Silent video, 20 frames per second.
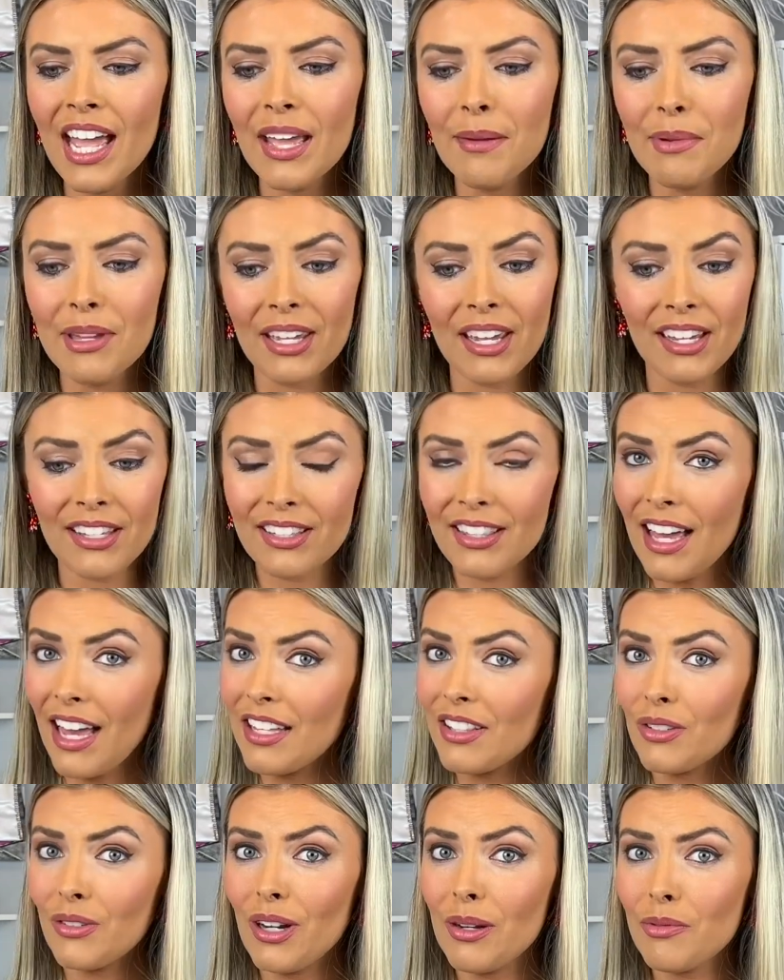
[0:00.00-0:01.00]
Because
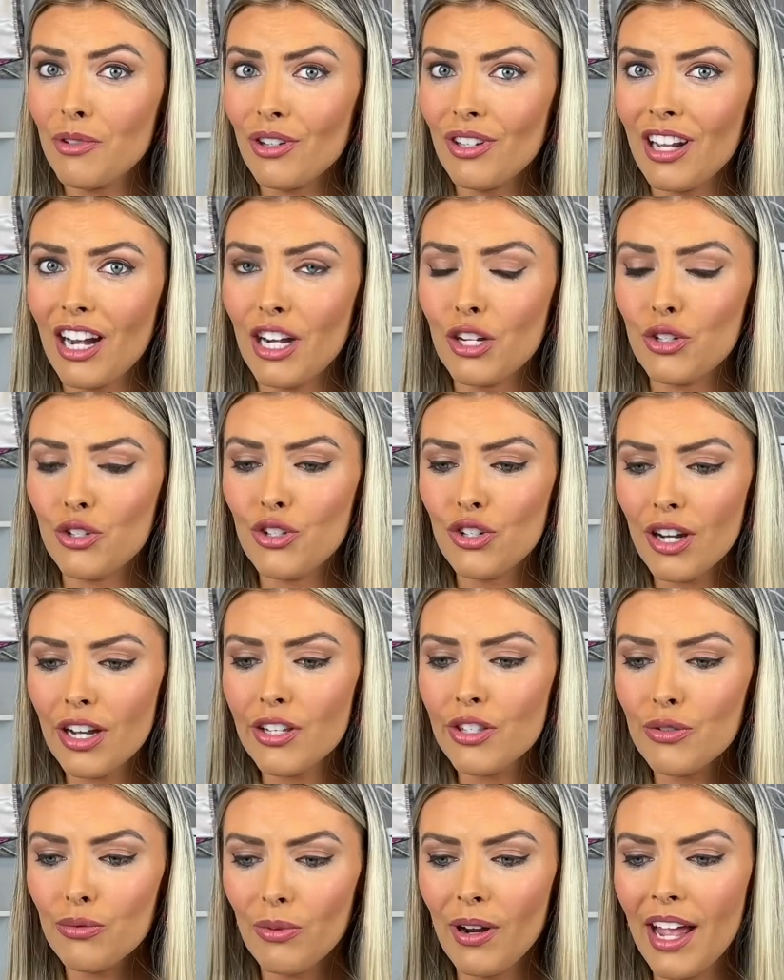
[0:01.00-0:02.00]
that scripture that I
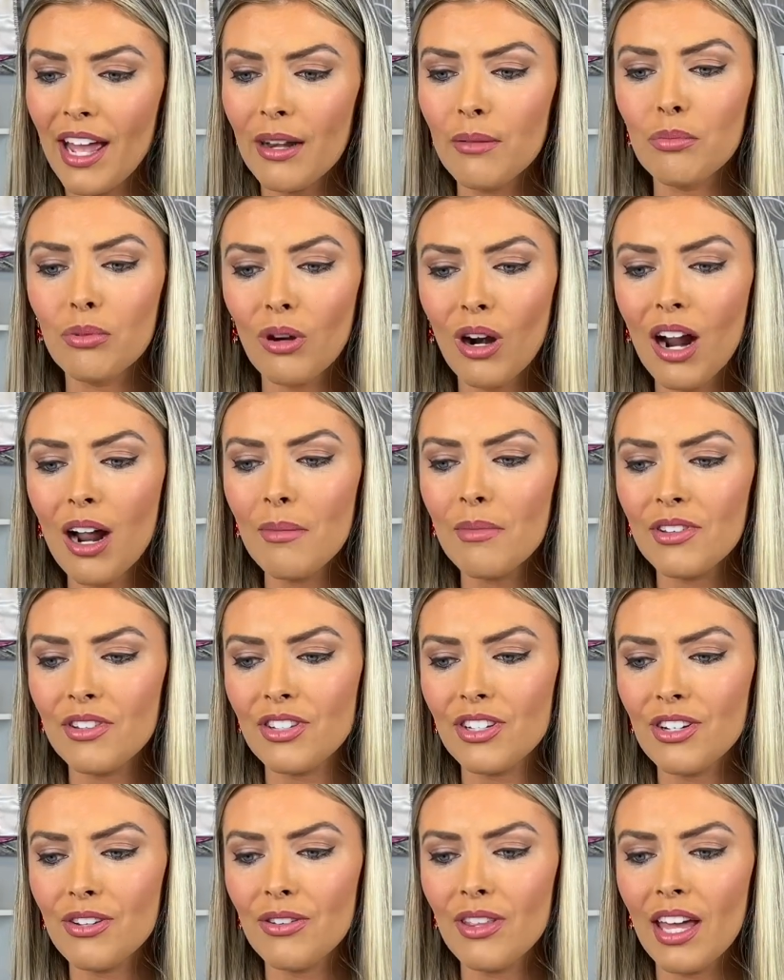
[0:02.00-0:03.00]
just read
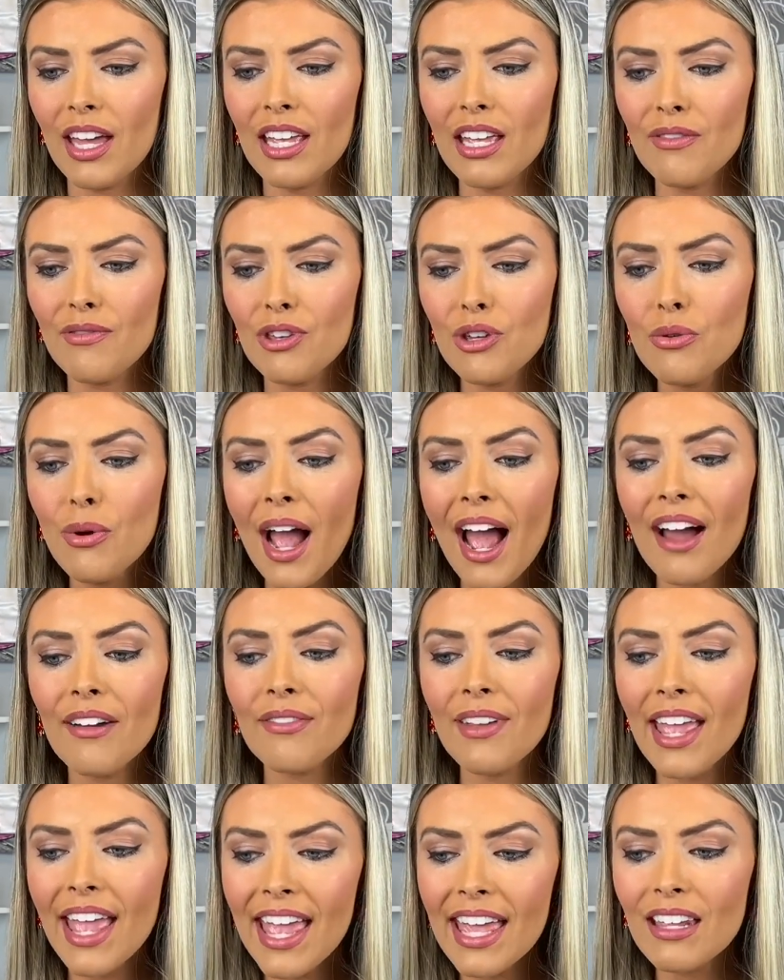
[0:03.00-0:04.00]
promised you that if you have
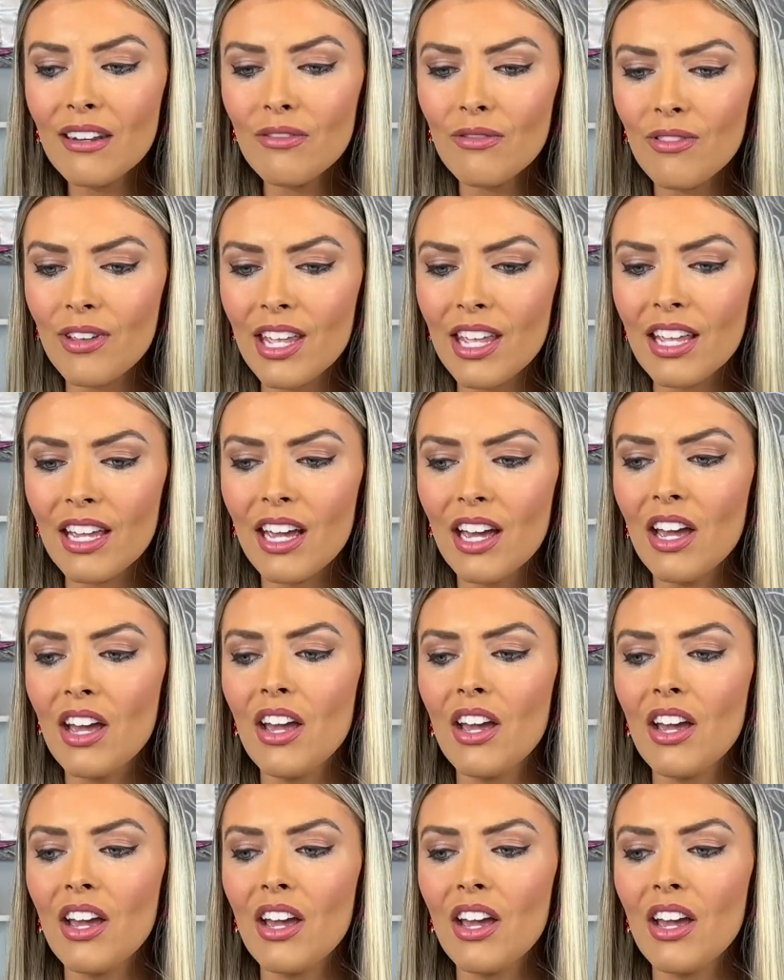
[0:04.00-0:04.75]
envy,